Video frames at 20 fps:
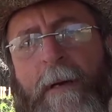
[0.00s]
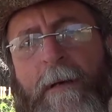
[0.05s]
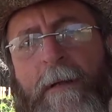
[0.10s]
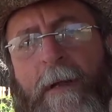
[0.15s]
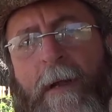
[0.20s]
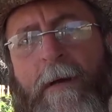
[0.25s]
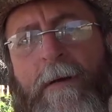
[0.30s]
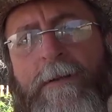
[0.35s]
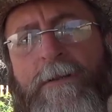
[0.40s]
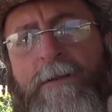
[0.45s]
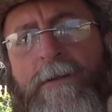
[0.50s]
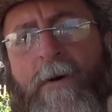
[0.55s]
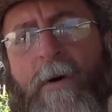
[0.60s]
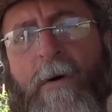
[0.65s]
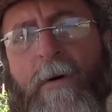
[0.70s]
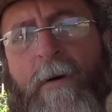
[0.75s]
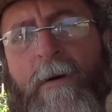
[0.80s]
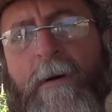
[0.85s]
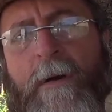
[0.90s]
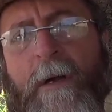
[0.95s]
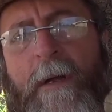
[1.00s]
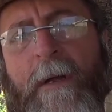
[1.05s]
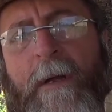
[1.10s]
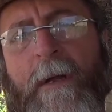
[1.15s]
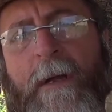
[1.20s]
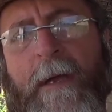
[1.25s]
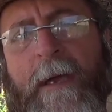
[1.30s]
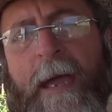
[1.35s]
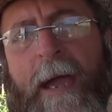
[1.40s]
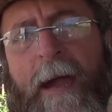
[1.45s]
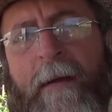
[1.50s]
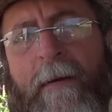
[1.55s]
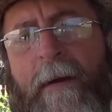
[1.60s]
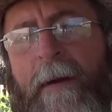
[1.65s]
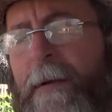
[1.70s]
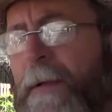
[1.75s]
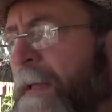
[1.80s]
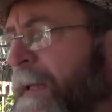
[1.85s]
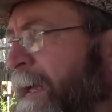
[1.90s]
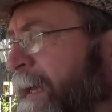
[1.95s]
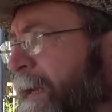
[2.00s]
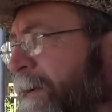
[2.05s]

youngest daughter, Kara. And